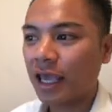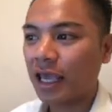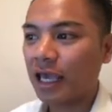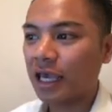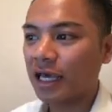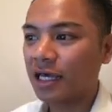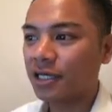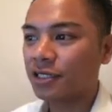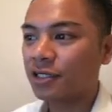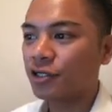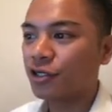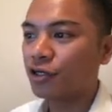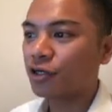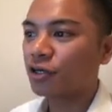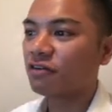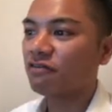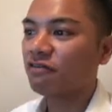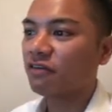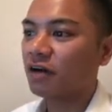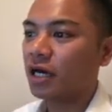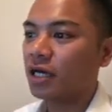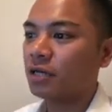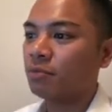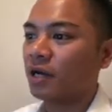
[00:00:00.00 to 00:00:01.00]
And you can
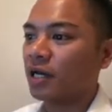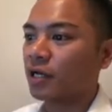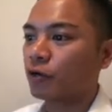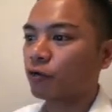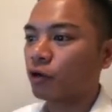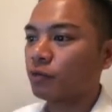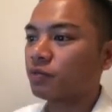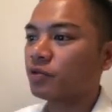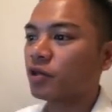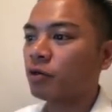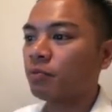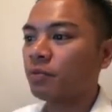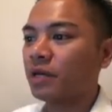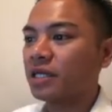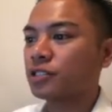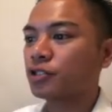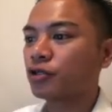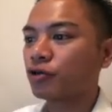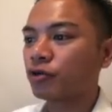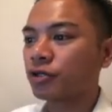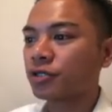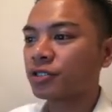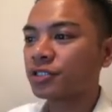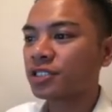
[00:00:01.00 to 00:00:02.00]
find my crypto
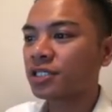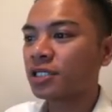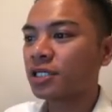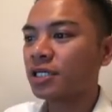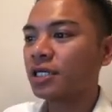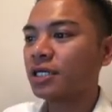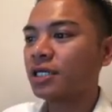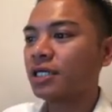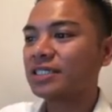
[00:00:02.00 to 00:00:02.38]
mentors,